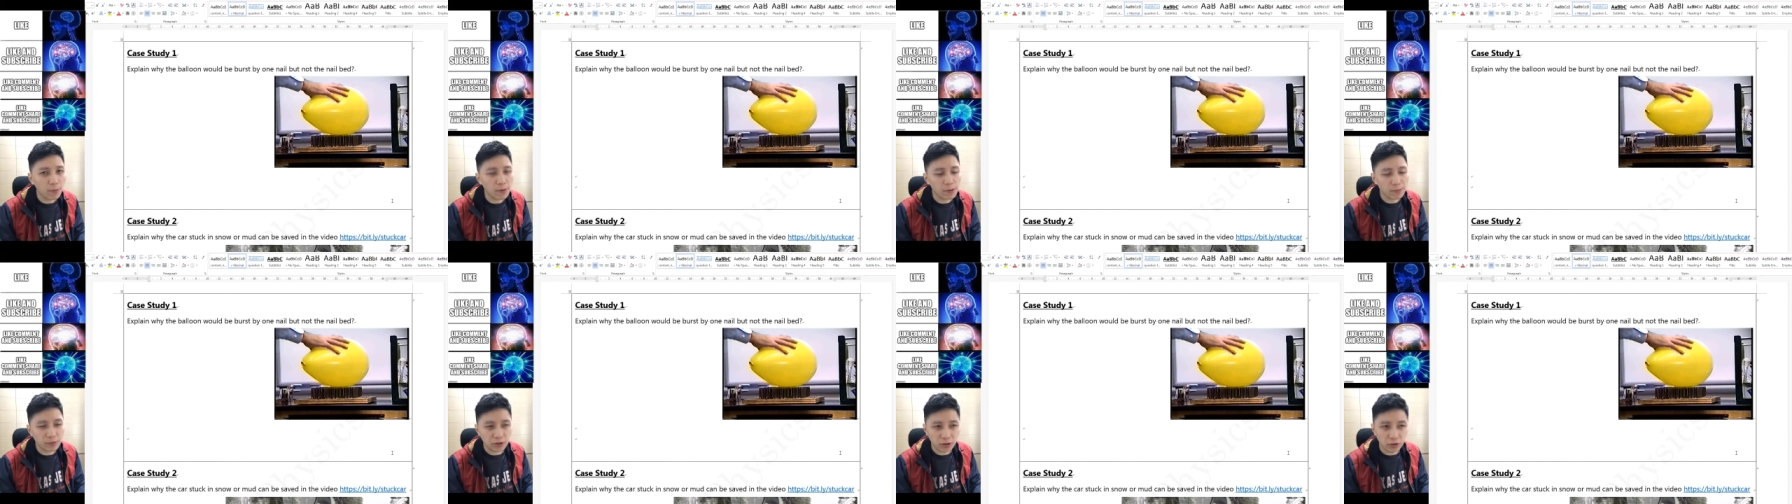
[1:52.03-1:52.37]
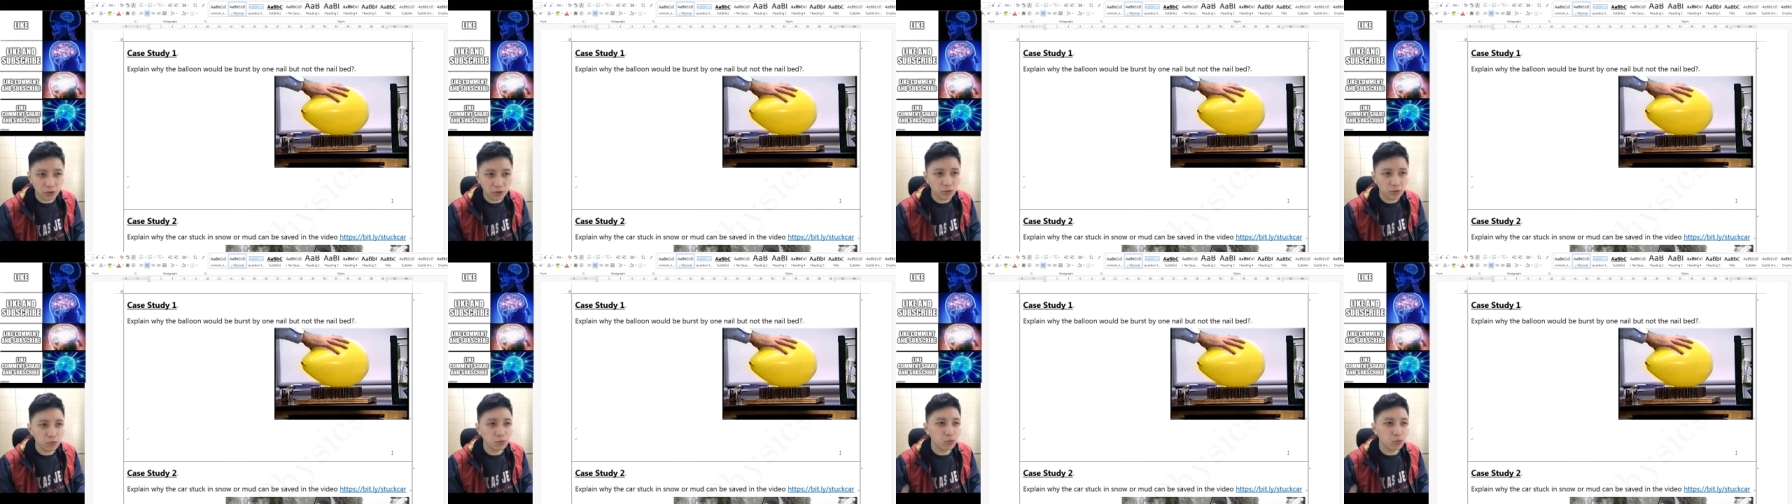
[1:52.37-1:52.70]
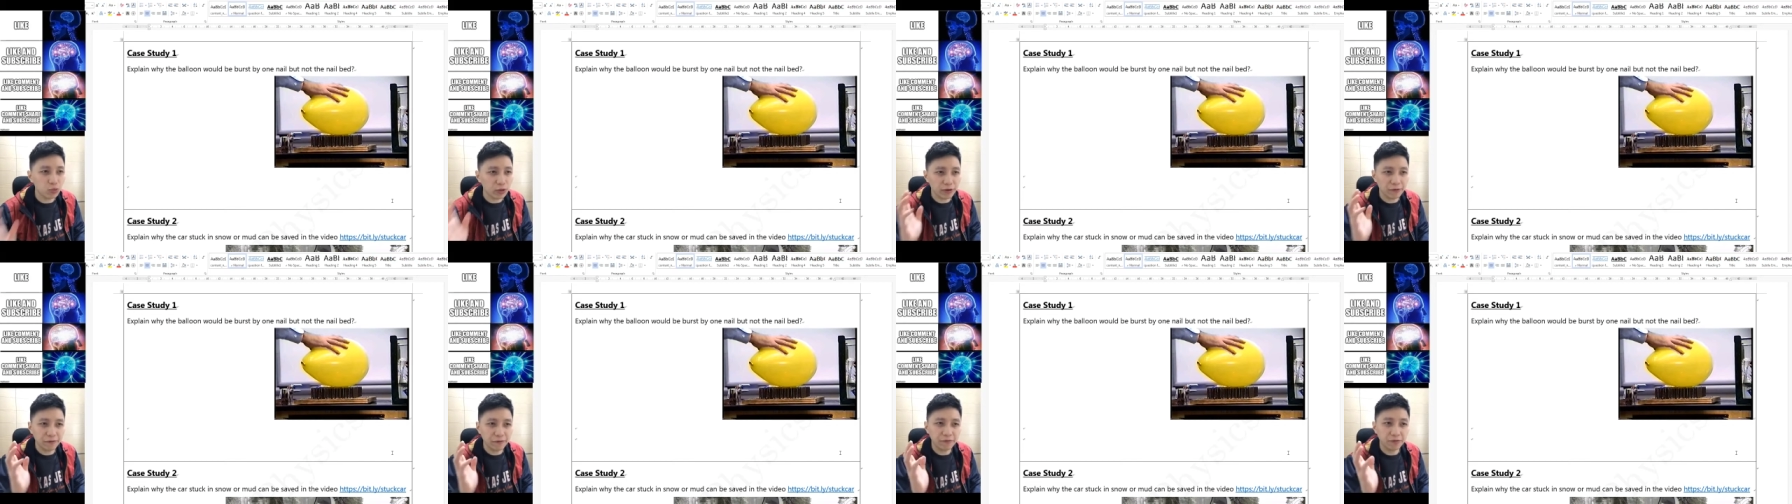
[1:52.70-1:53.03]
a balloon
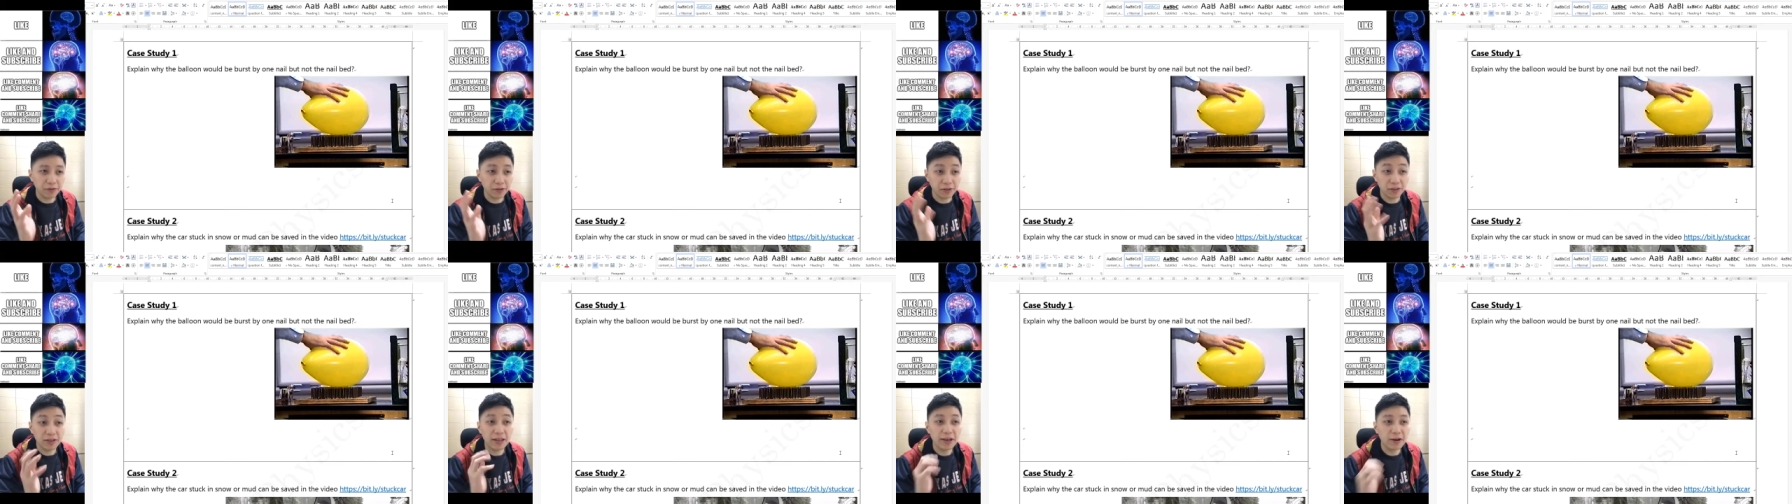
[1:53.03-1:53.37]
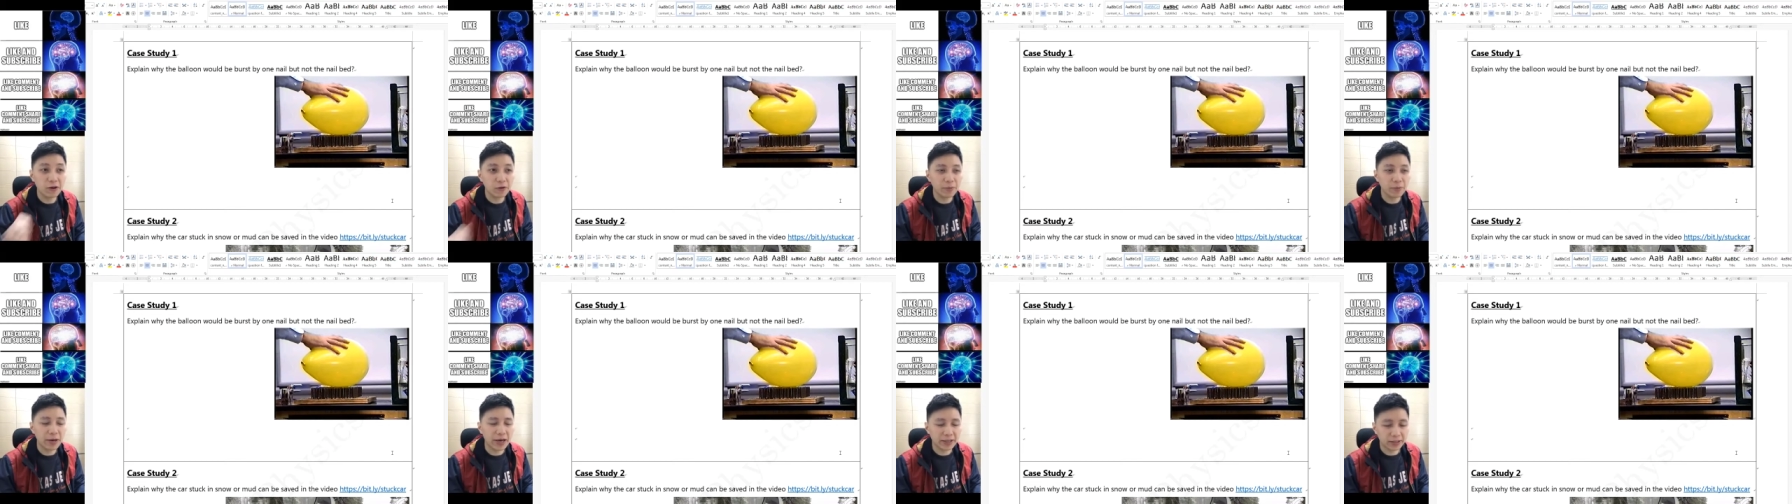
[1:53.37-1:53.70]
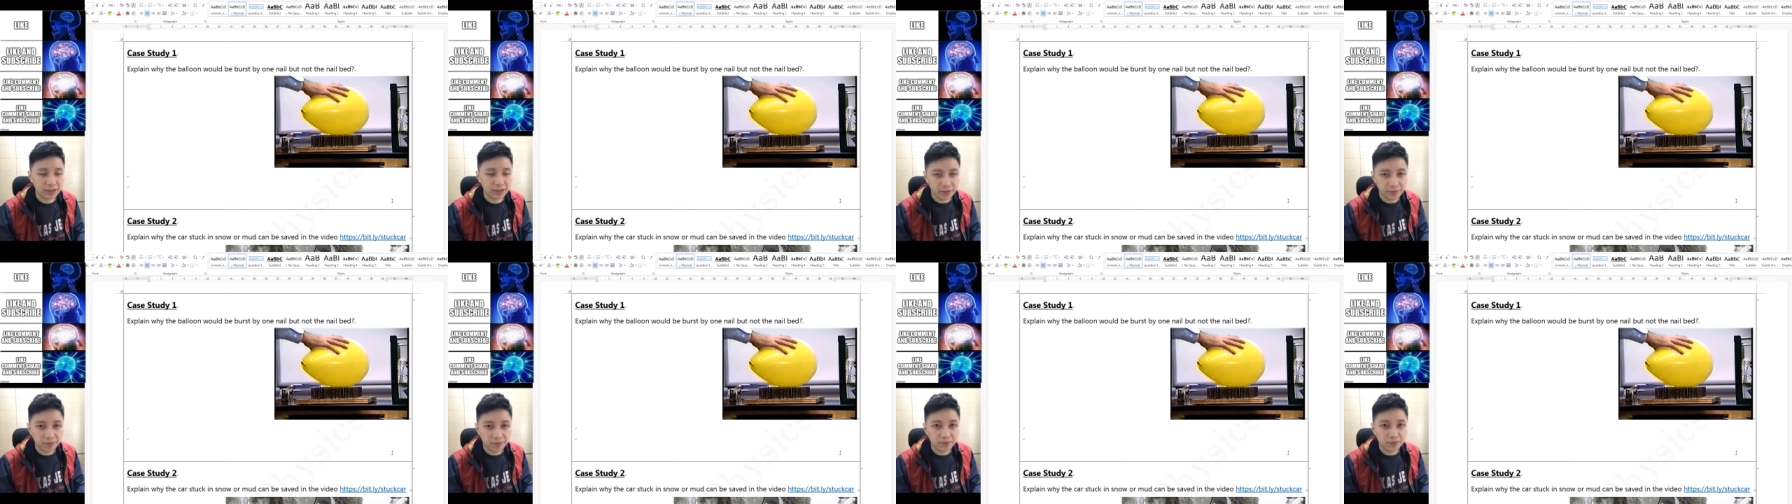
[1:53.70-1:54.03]
with the nail bed?